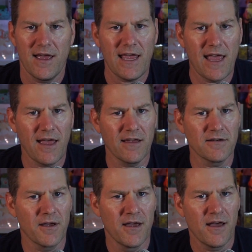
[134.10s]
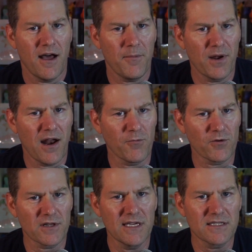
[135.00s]
But on
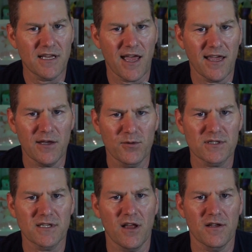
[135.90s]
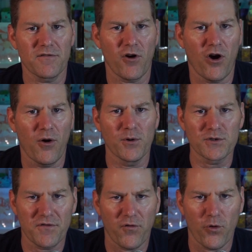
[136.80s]
release day, it was selling for
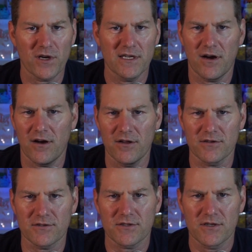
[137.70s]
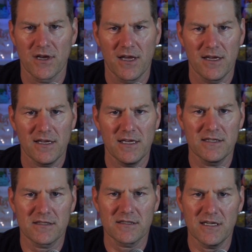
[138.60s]
almost $40.
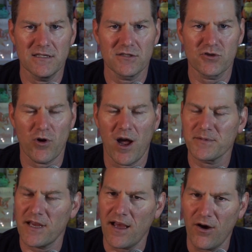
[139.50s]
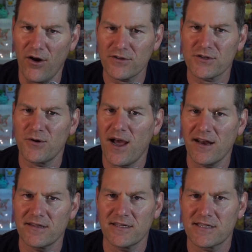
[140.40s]
It's since dropped also out
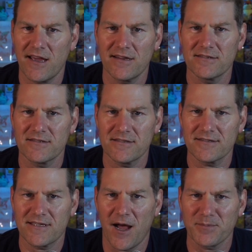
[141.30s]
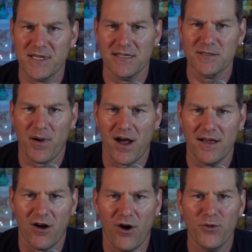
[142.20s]
of the top 10 spot
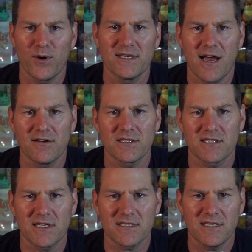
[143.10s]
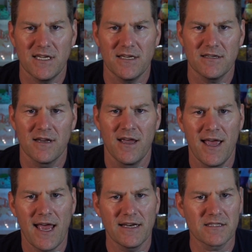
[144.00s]
all the way down to 16,
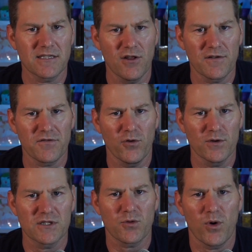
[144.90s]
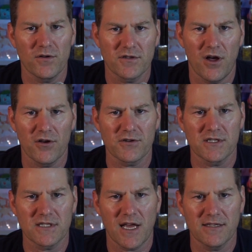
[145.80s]
and it's selling for only
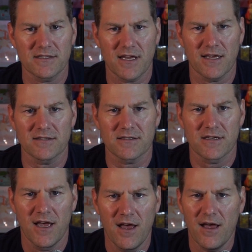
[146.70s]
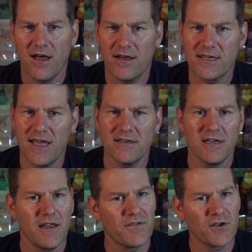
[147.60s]
$12.10. Again,
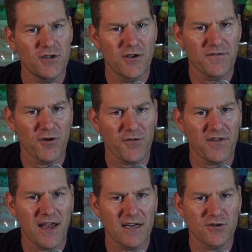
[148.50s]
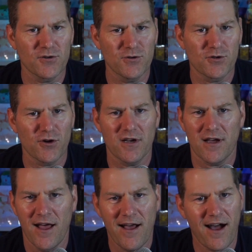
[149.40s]
if you're a fan of Gudra,
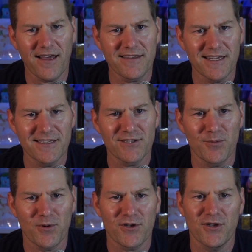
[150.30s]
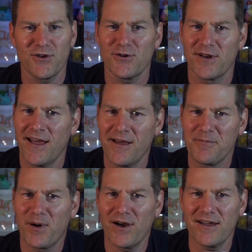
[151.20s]
I think he's super cute,
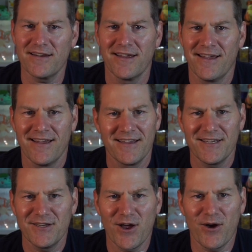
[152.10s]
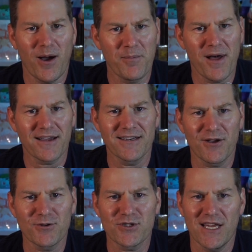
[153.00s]
but I'm not going to
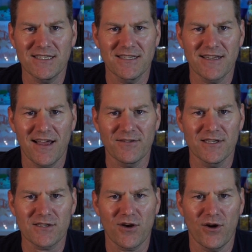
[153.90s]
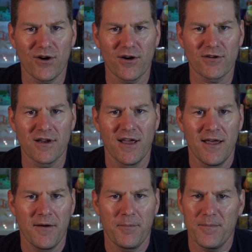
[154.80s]
go chasing down this card.
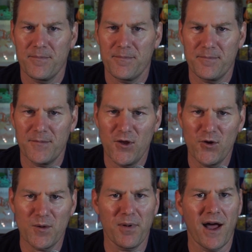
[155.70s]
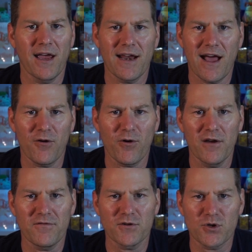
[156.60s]
You can buy it
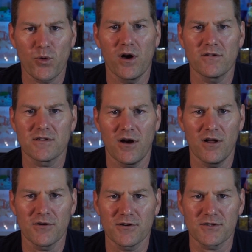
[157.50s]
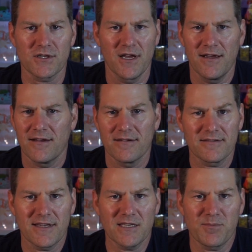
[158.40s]
outright for $12.
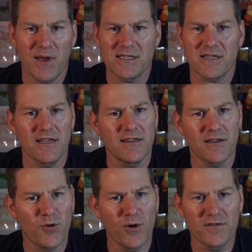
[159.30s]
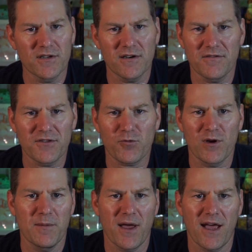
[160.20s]
That's basically the equivalent of
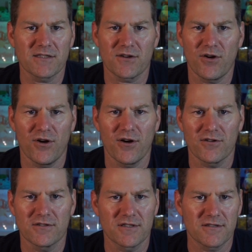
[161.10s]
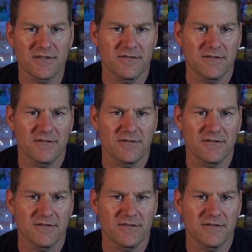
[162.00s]
3 packs of cards.